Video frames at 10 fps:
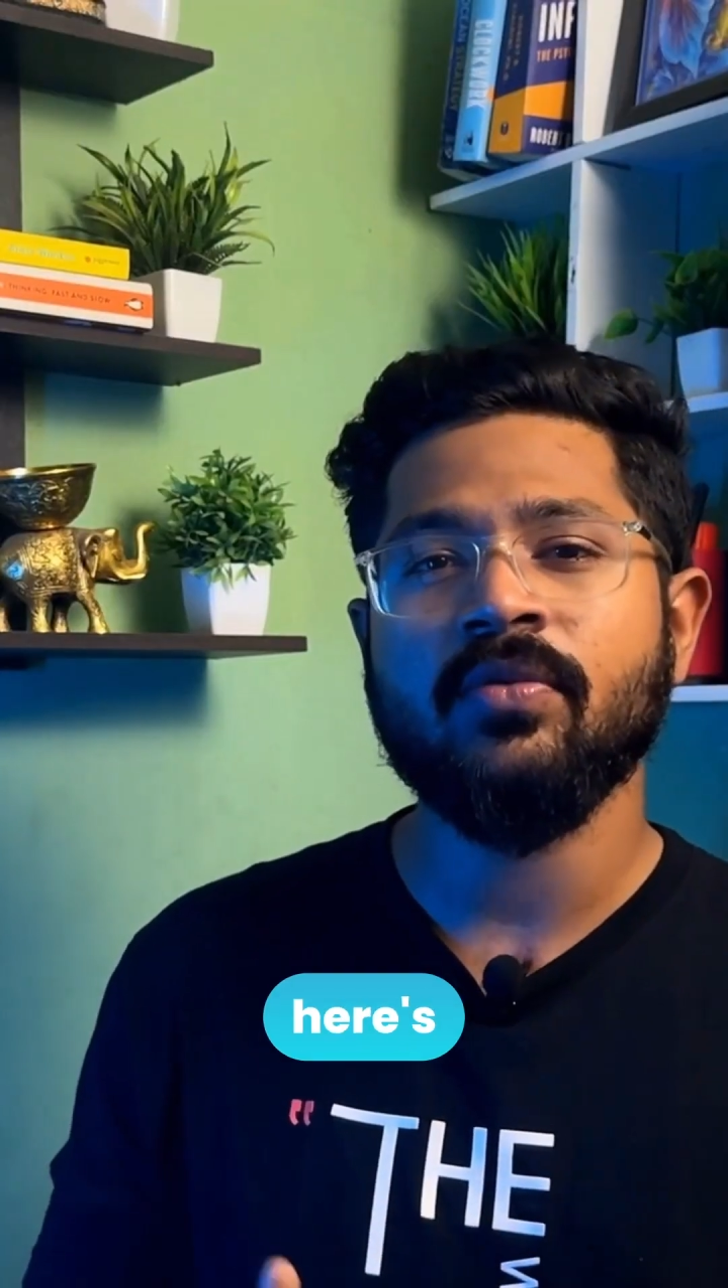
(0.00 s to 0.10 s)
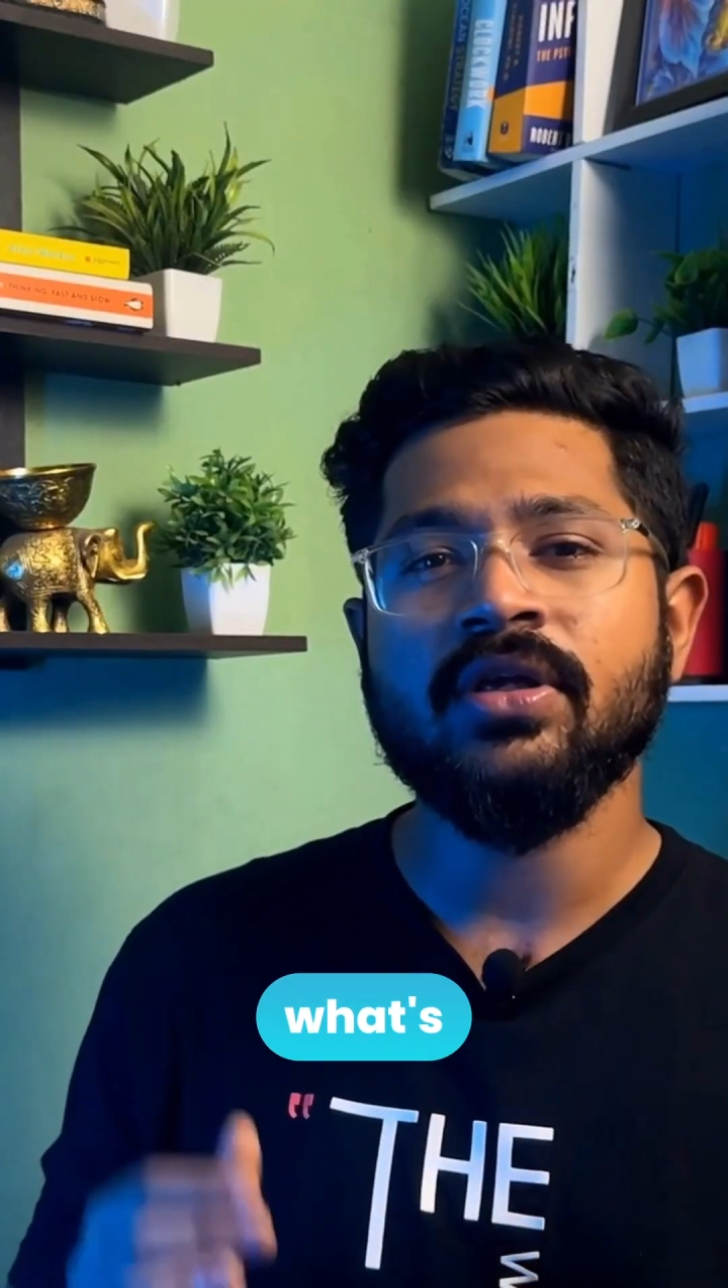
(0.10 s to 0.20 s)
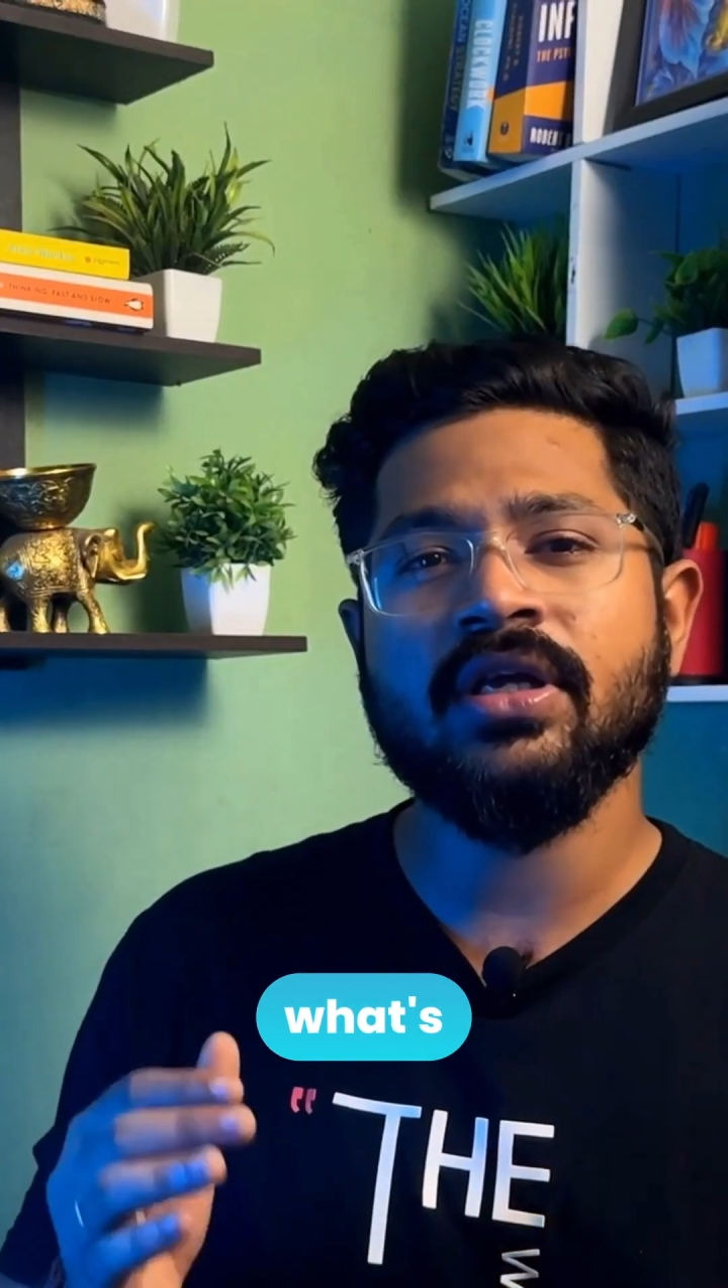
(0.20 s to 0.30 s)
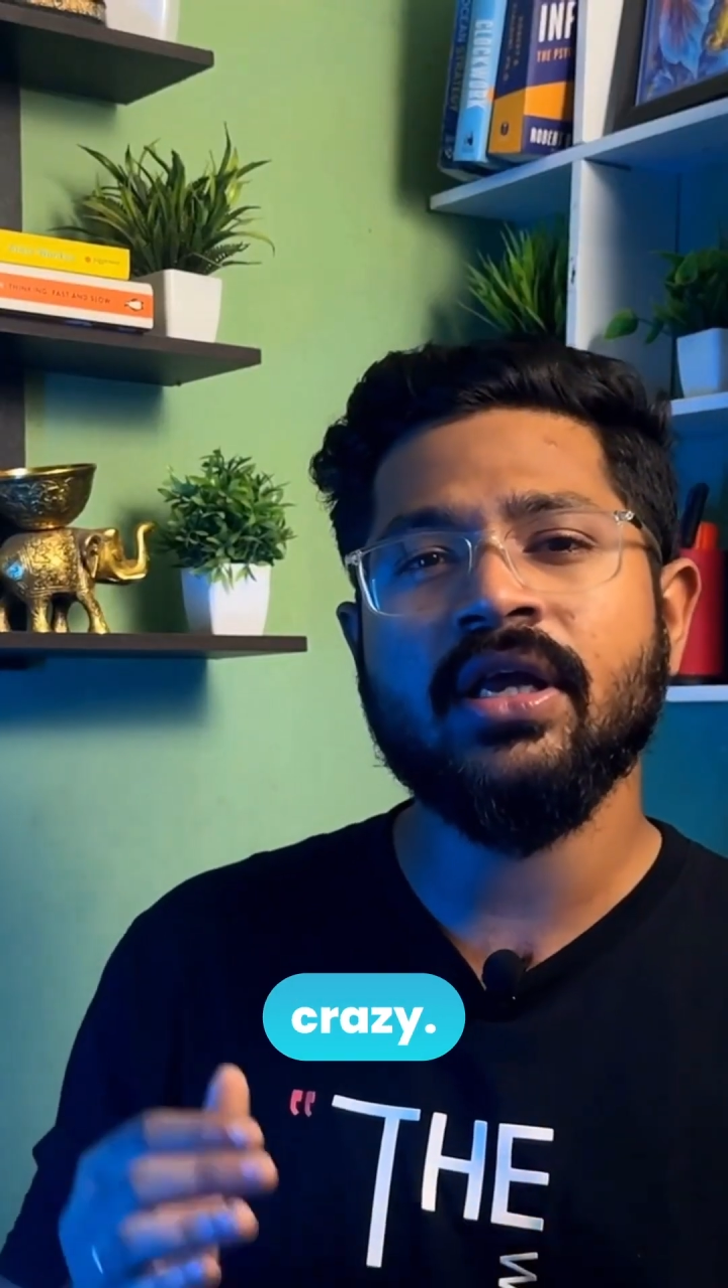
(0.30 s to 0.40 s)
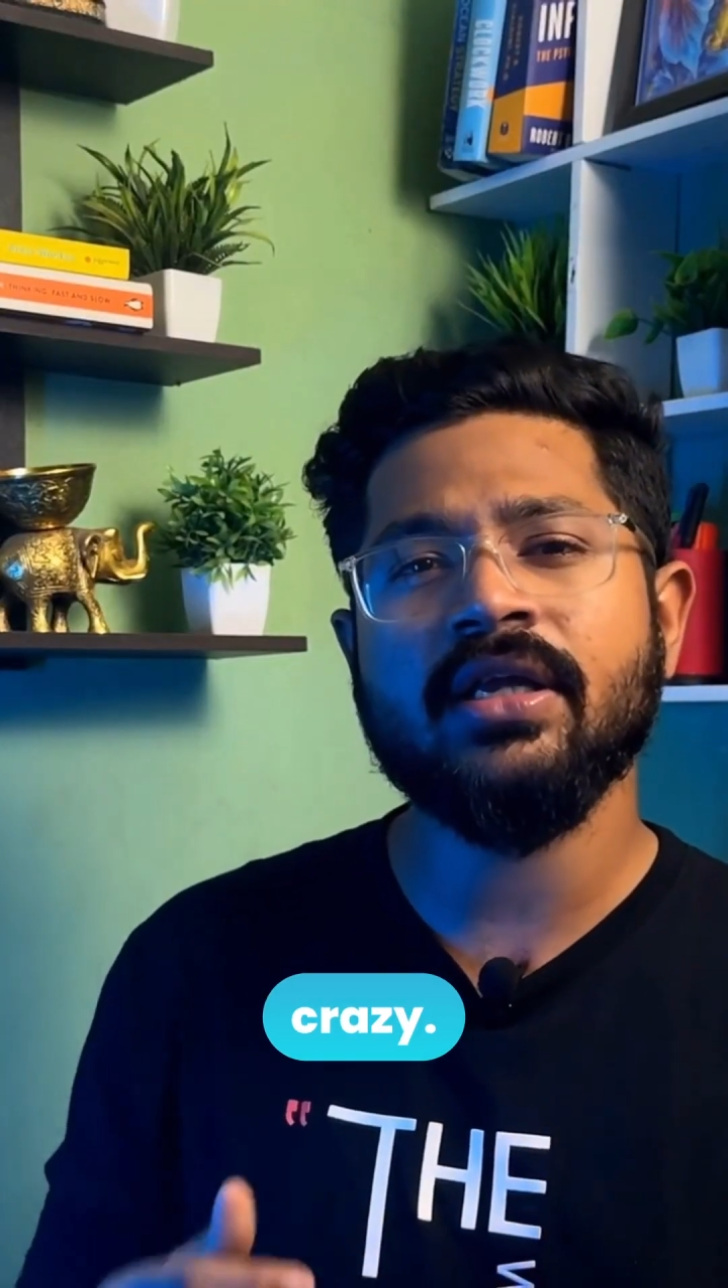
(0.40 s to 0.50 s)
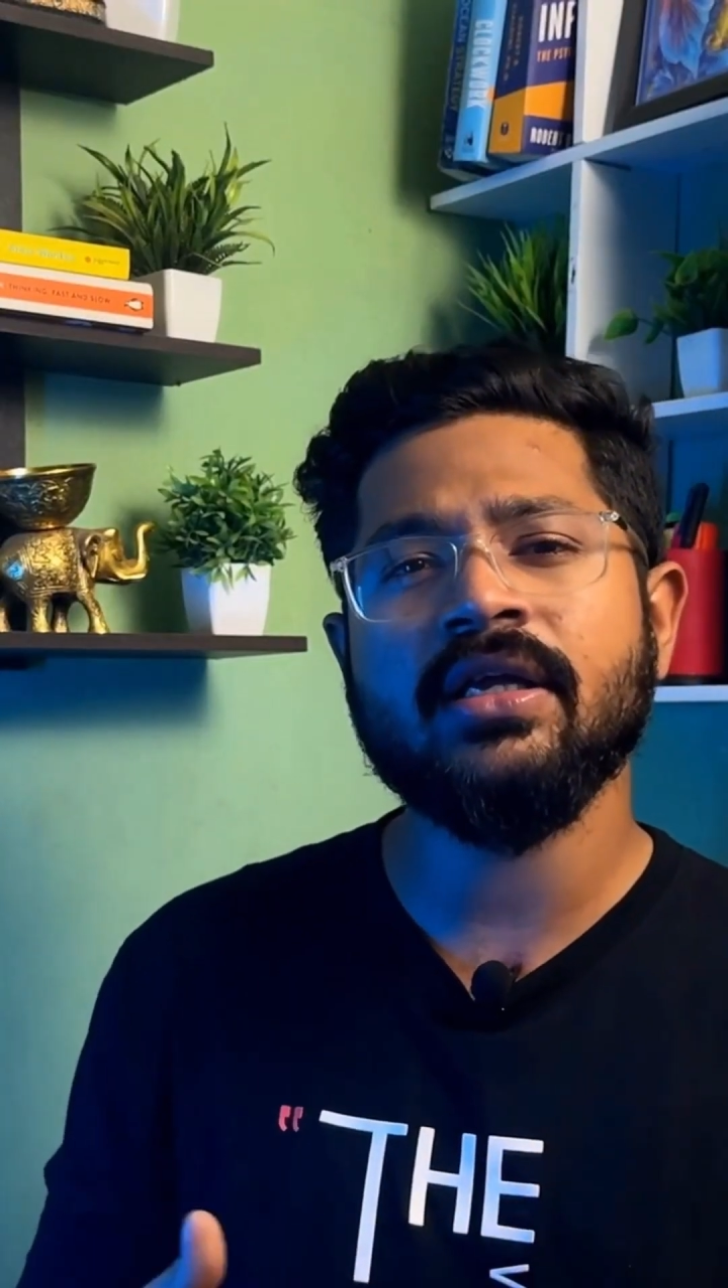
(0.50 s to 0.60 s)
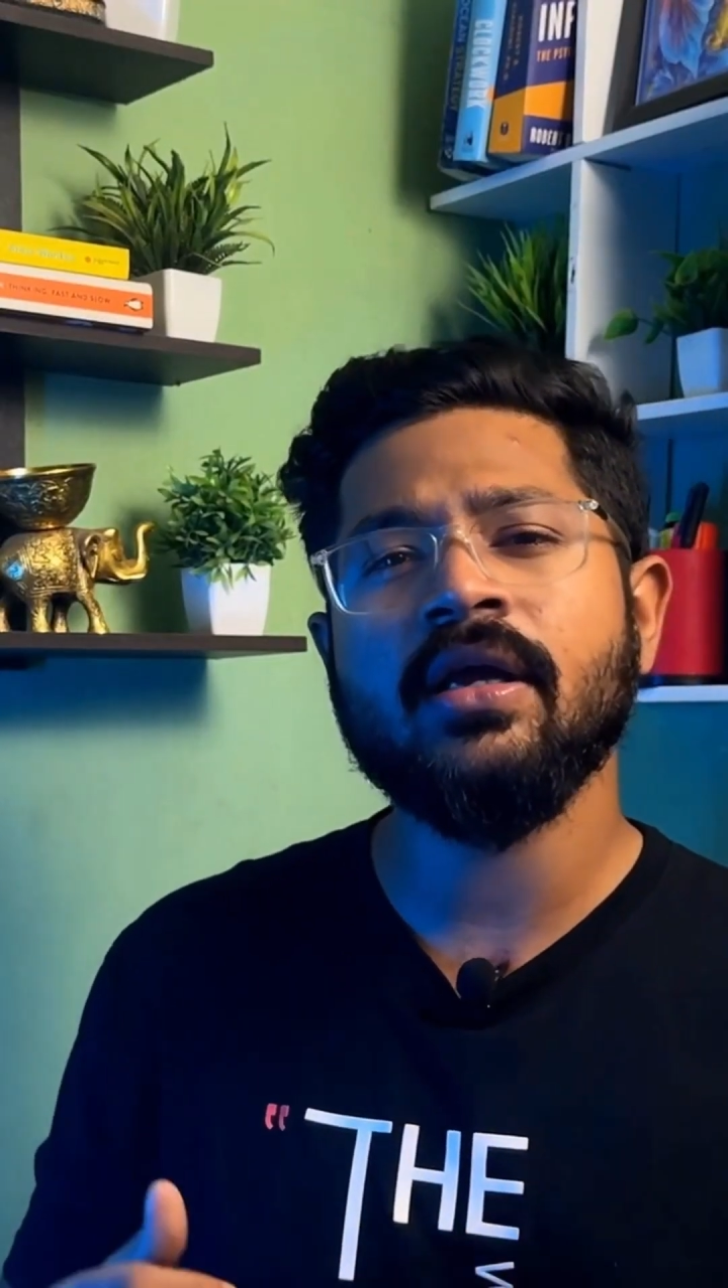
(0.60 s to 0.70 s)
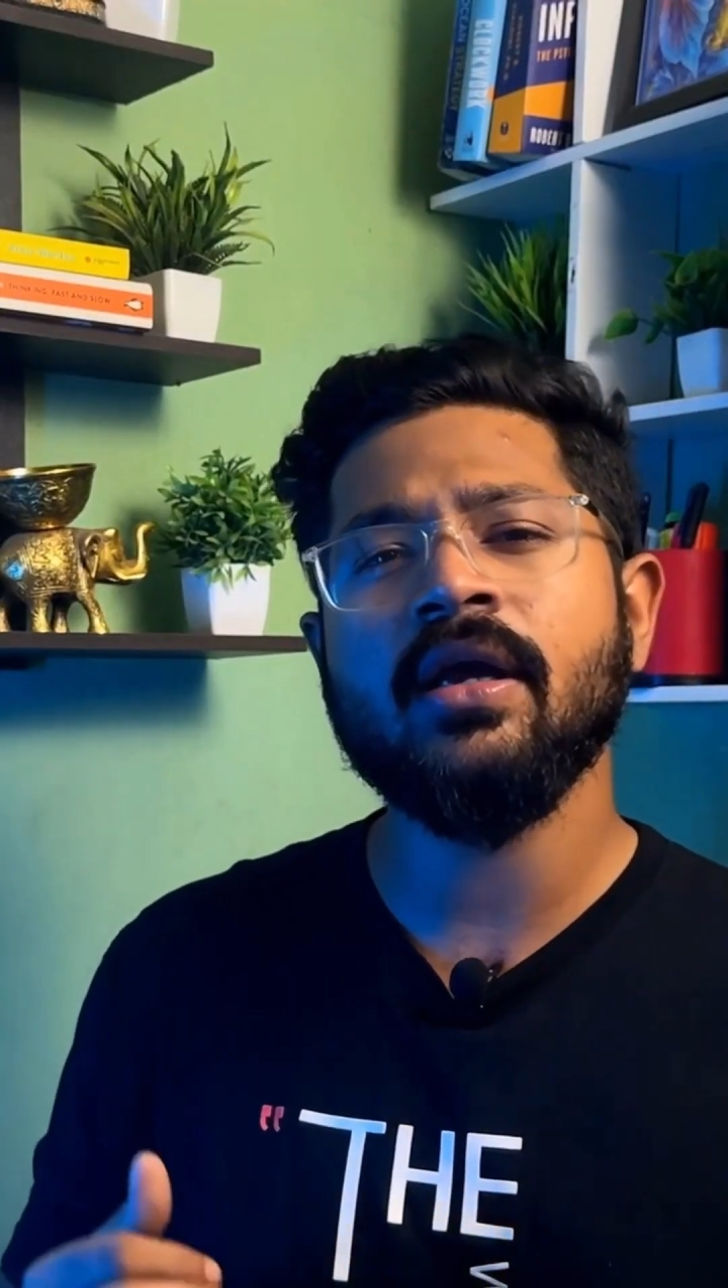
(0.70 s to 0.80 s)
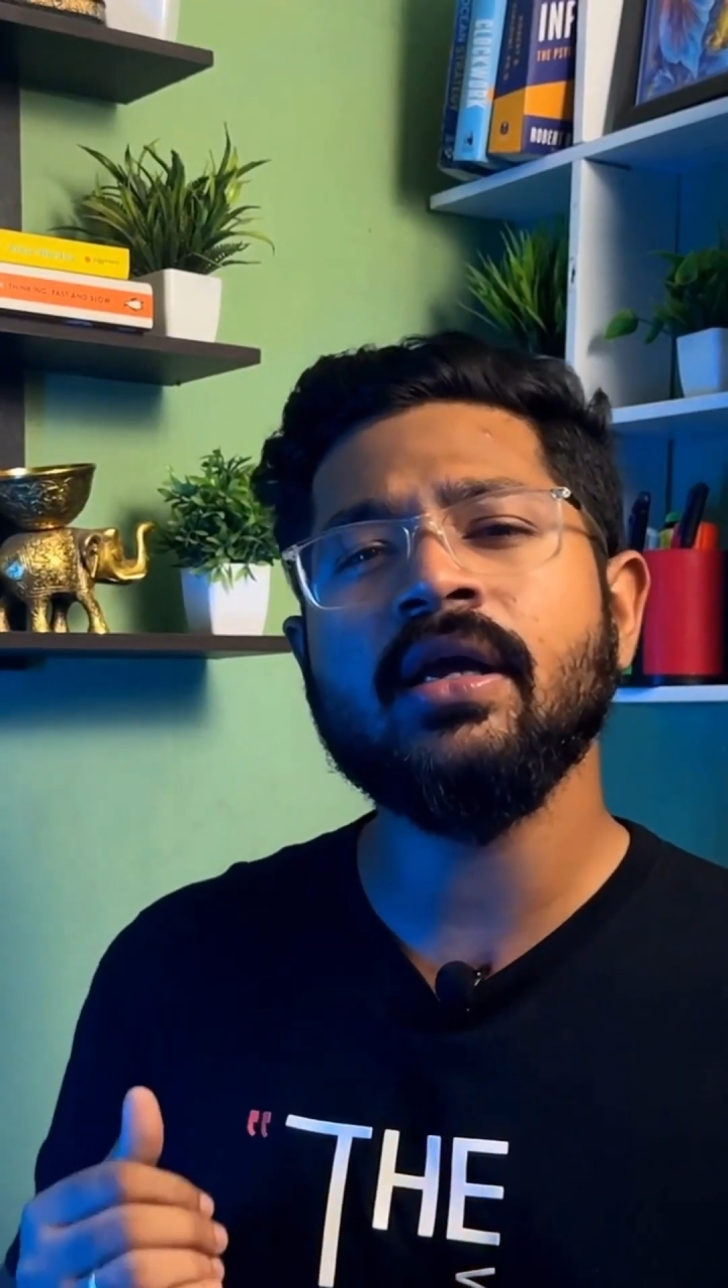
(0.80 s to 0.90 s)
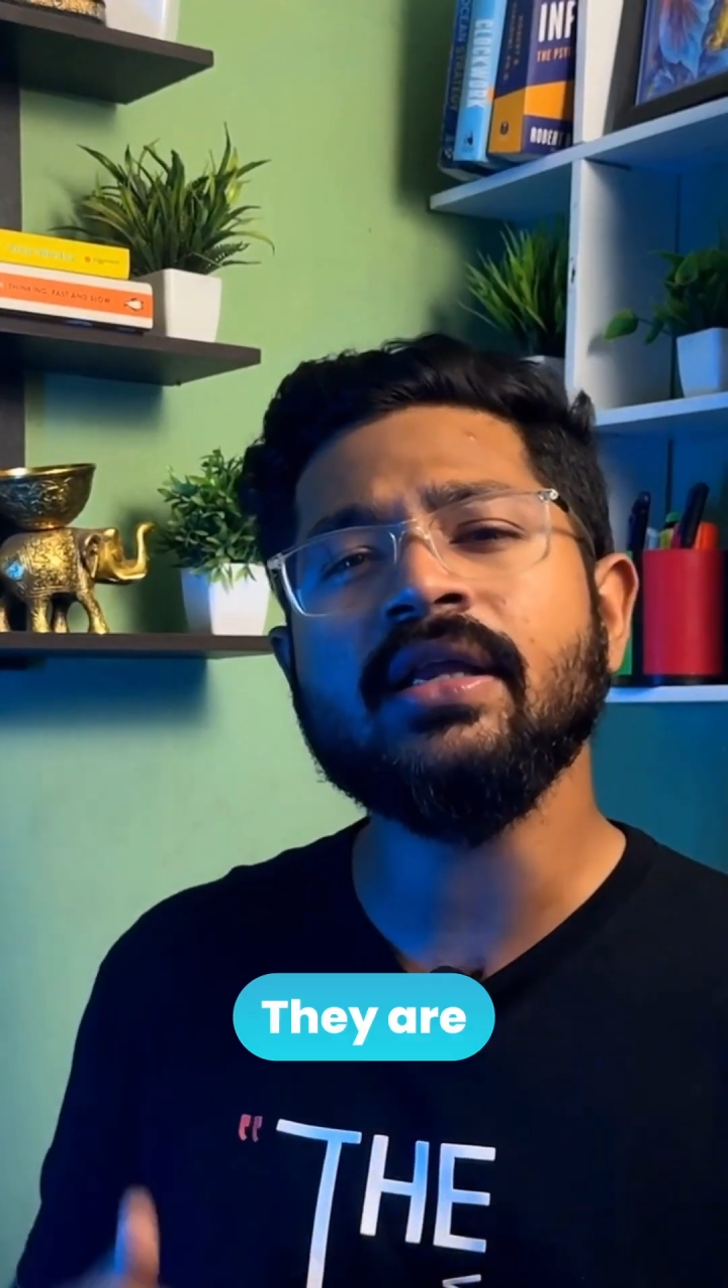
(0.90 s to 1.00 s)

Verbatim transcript: what's crazy.